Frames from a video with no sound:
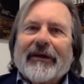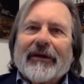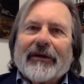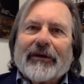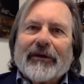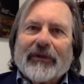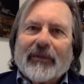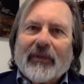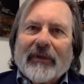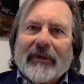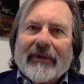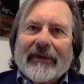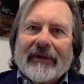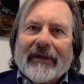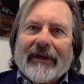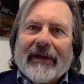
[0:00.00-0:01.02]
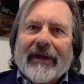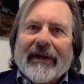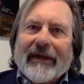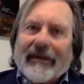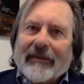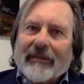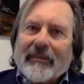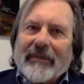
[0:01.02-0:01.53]
goodwill, and
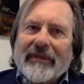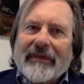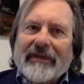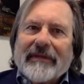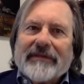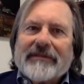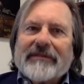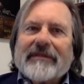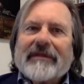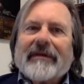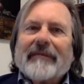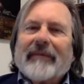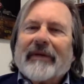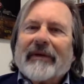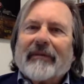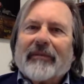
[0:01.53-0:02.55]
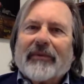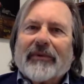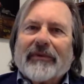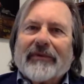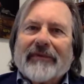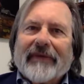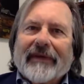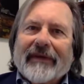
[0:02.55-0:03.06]
peace by
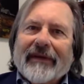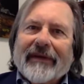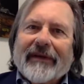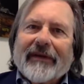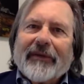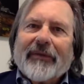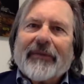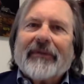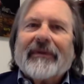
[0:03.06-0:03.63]
improving health,